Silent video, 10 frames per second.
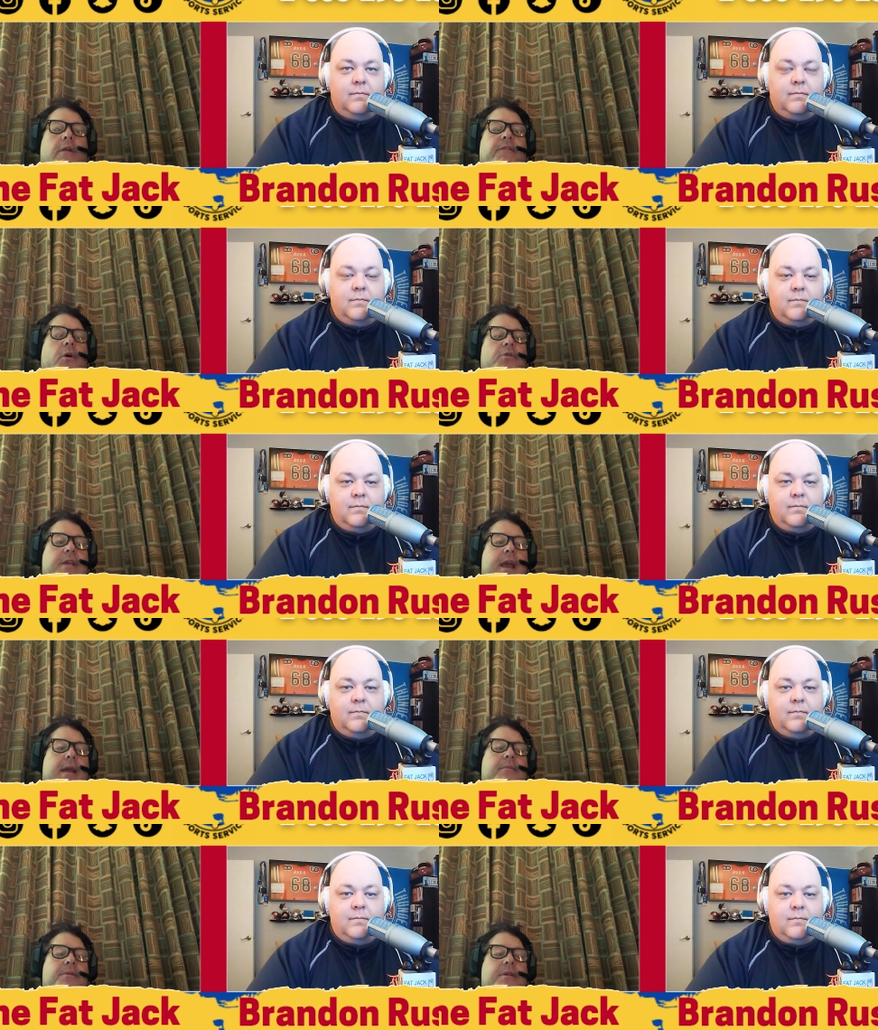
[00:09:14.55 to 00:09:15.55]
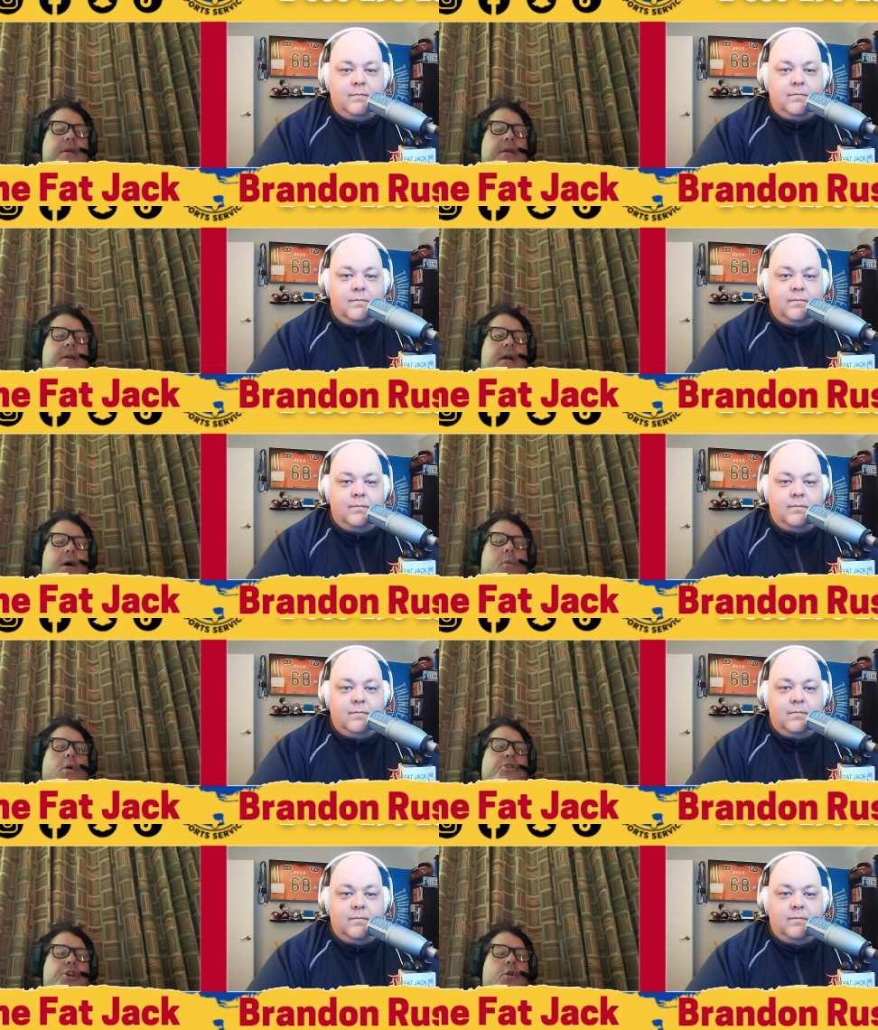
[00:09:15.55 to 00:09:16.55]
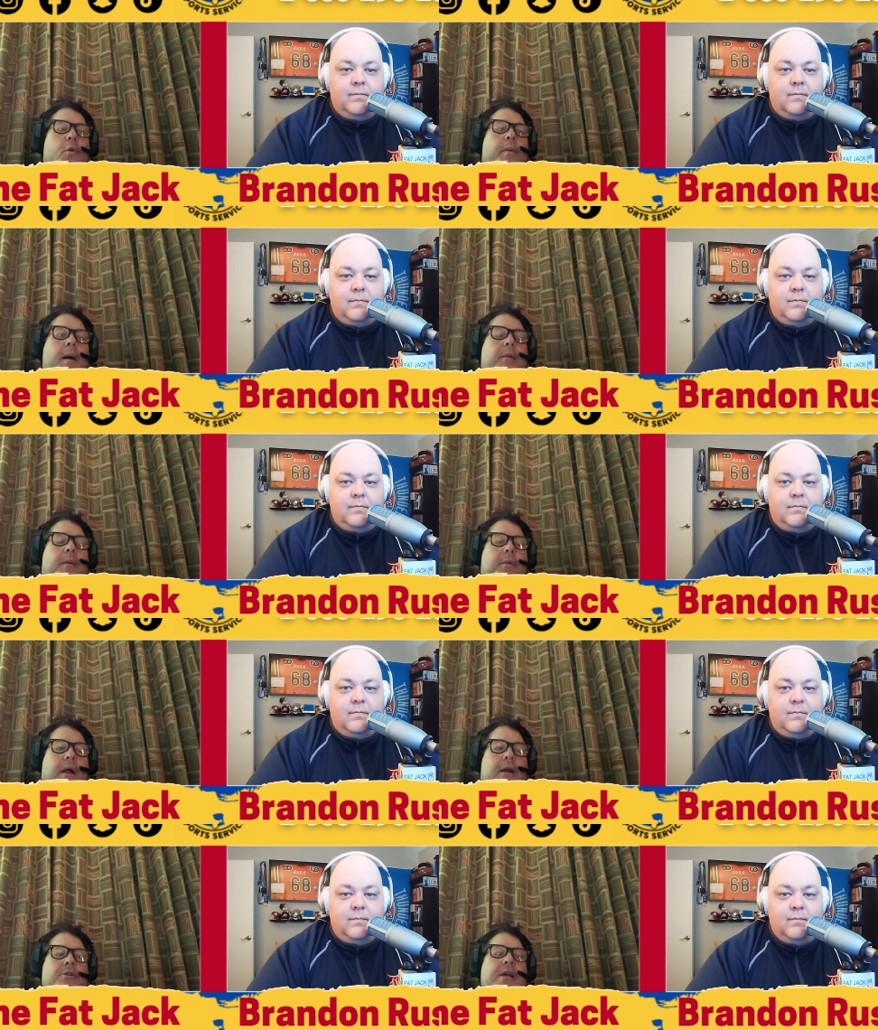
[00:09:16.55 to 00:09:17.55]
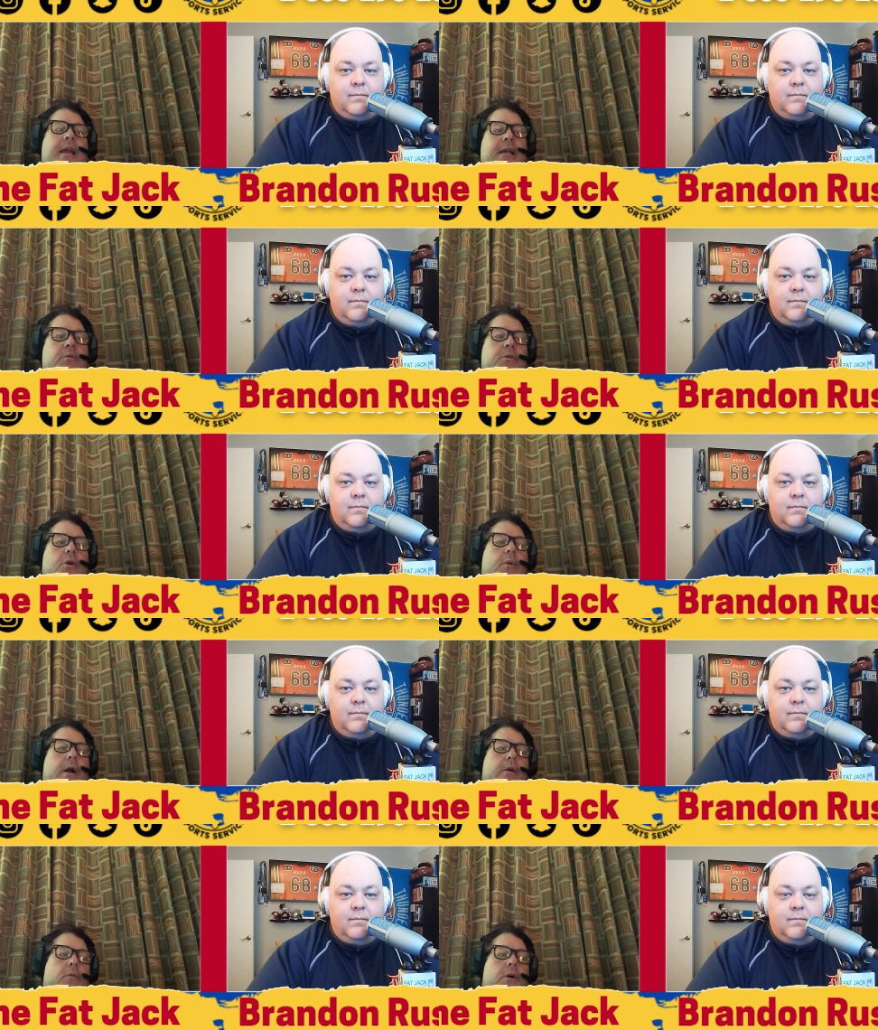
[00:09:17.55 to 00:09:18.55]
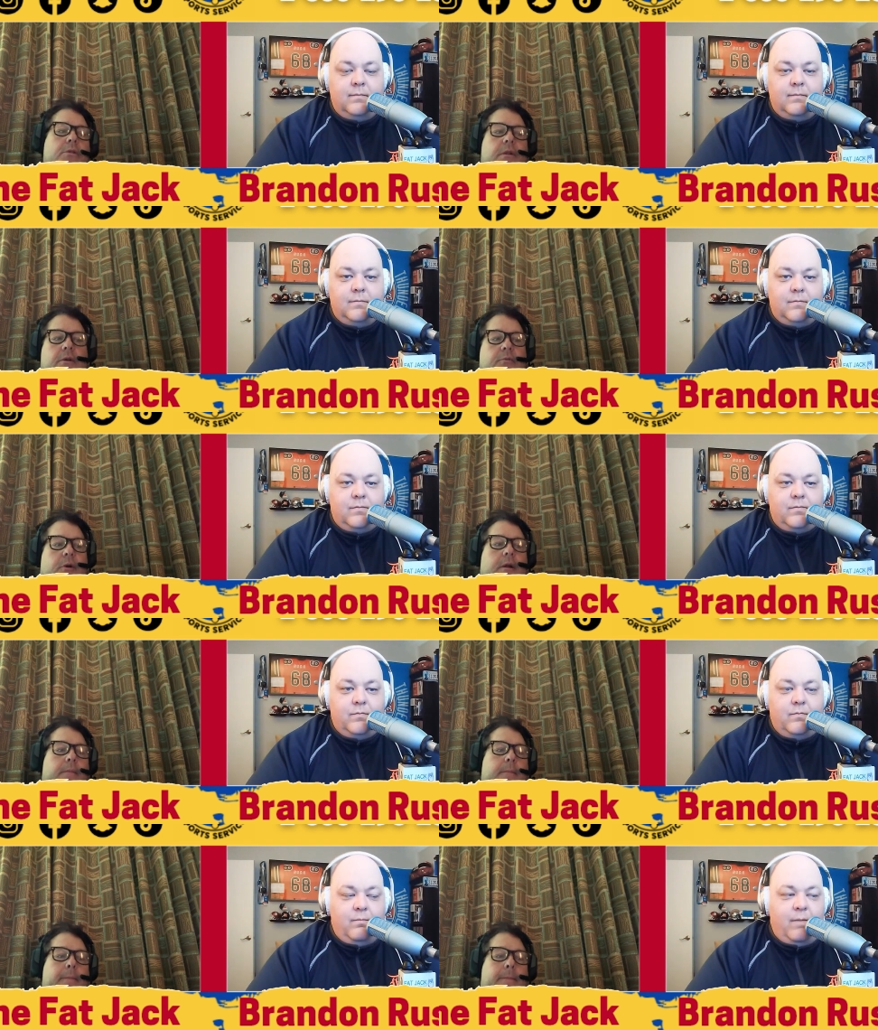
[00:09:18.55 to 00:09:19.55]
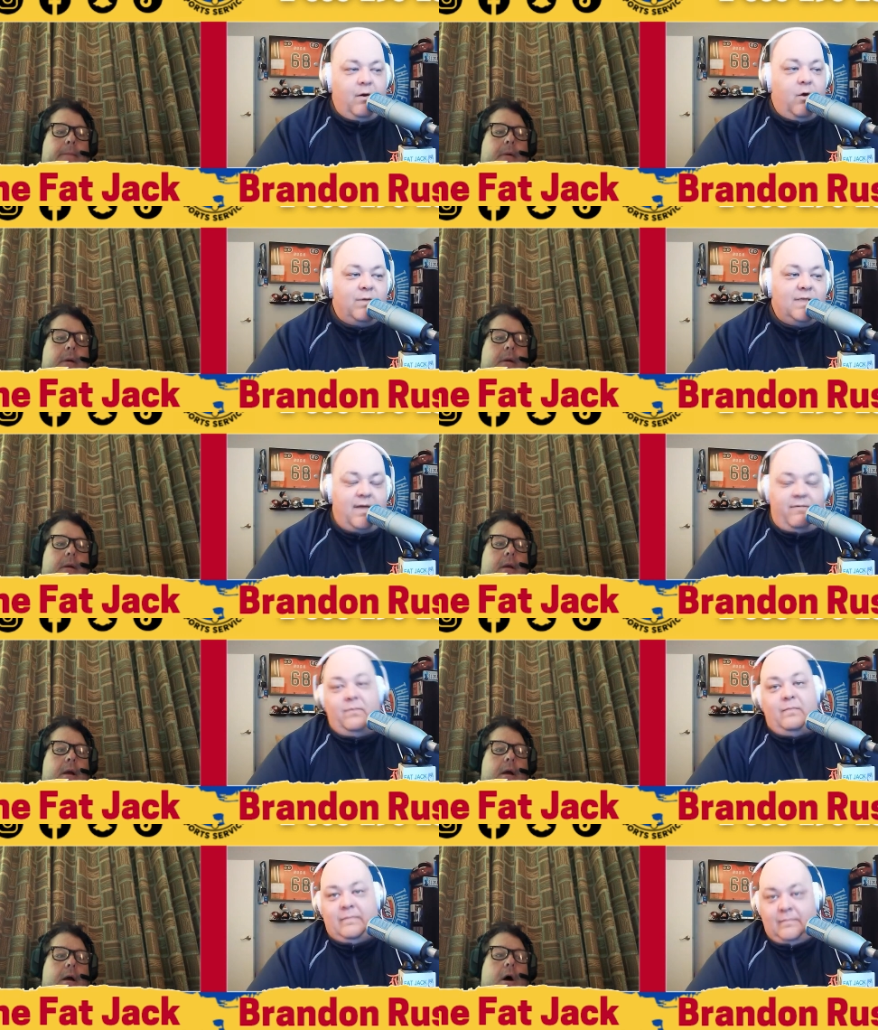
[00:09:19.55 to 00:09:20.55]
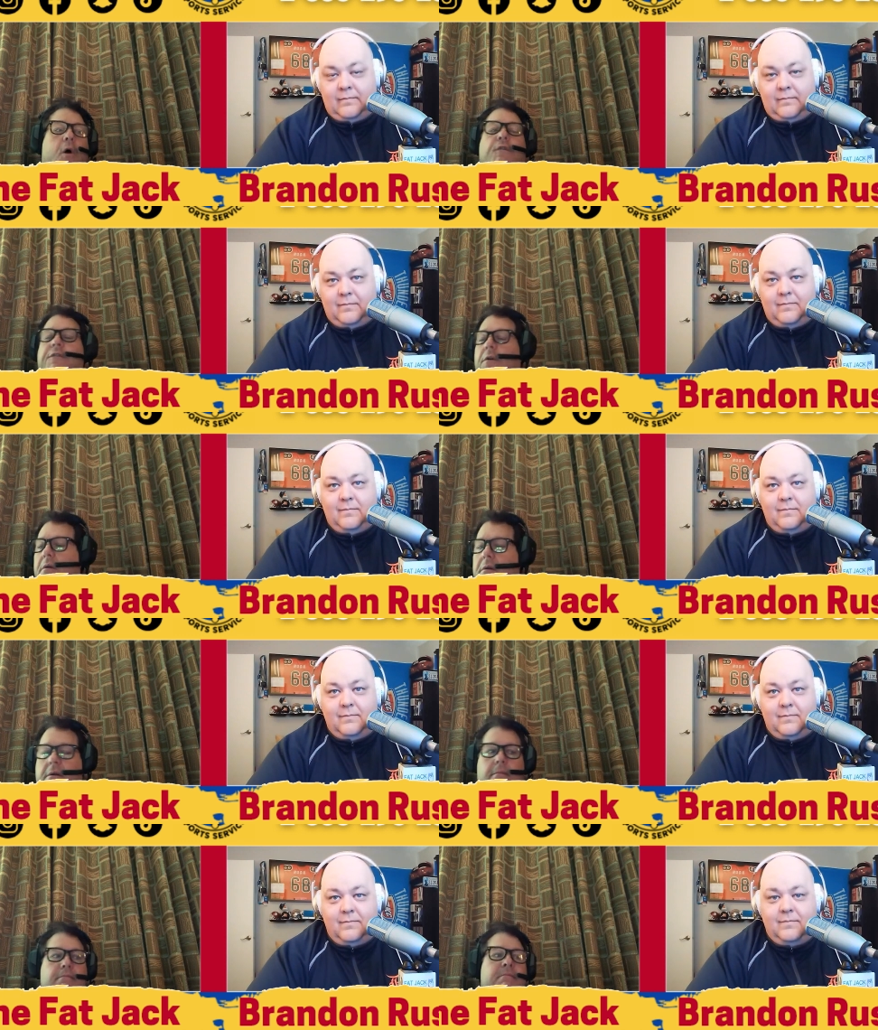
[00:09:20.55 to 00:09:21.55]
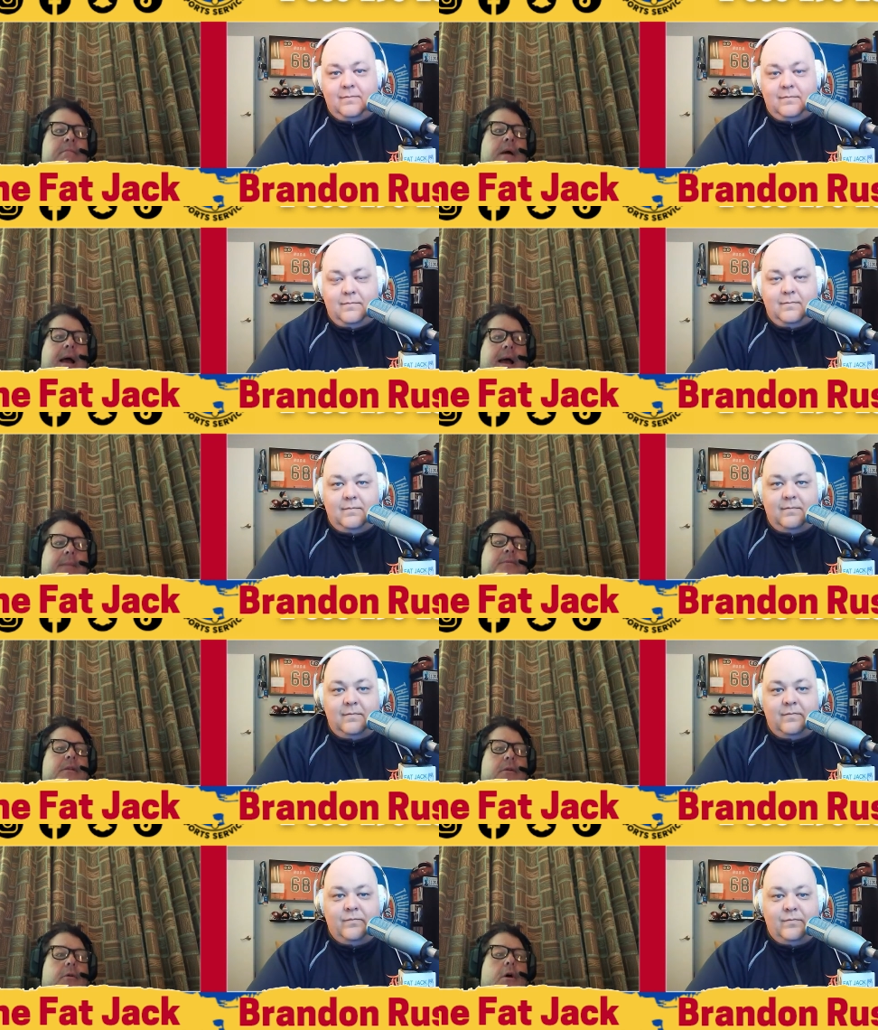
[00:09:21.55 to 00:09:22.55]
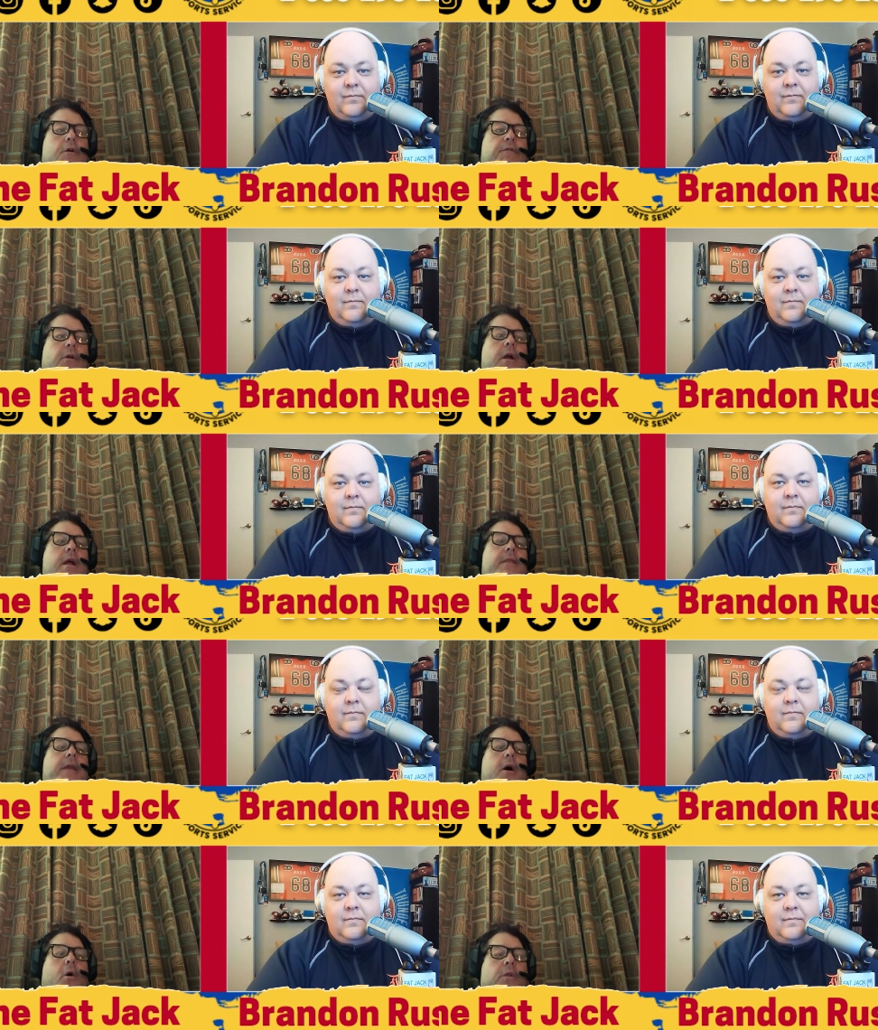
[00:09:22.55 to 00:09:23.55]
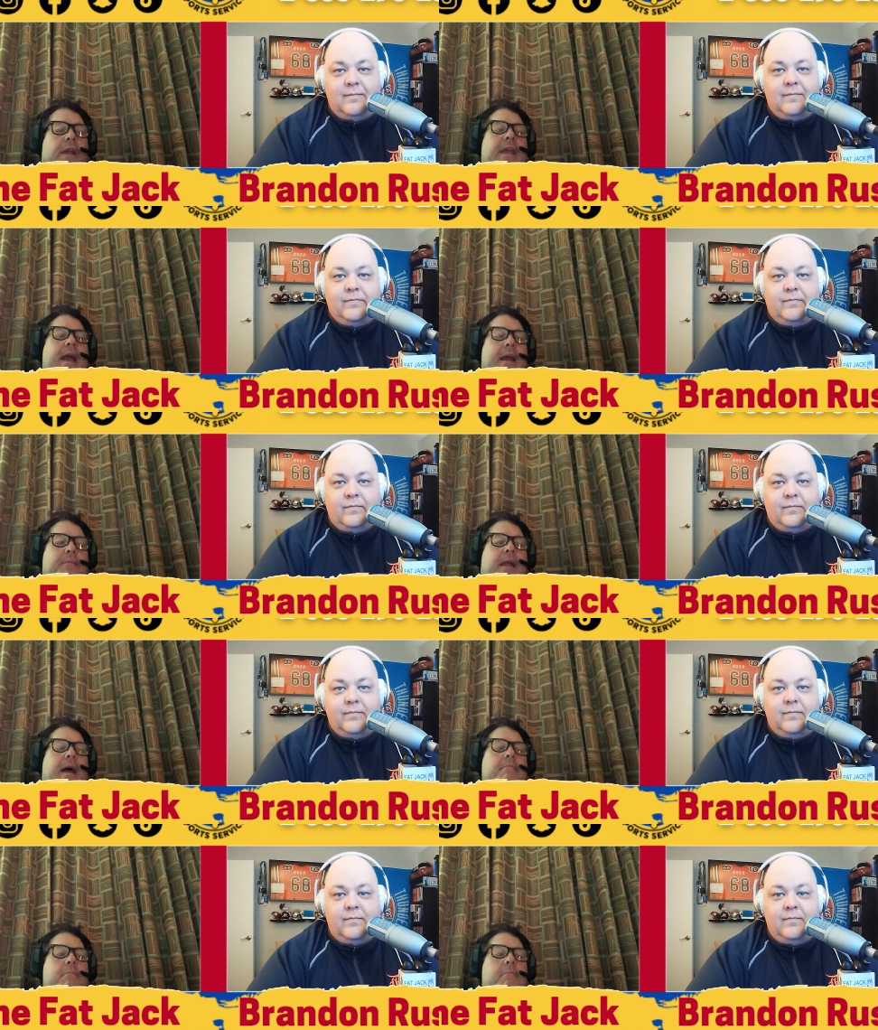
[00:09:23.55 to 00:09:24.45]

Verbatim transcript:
Speaker 1: of those games were general public players, and guess what their record was on those, Brandon?
Speaker 2: About zero oh and seven.
Speaker 1: Over. Oh absolute over. The only game that had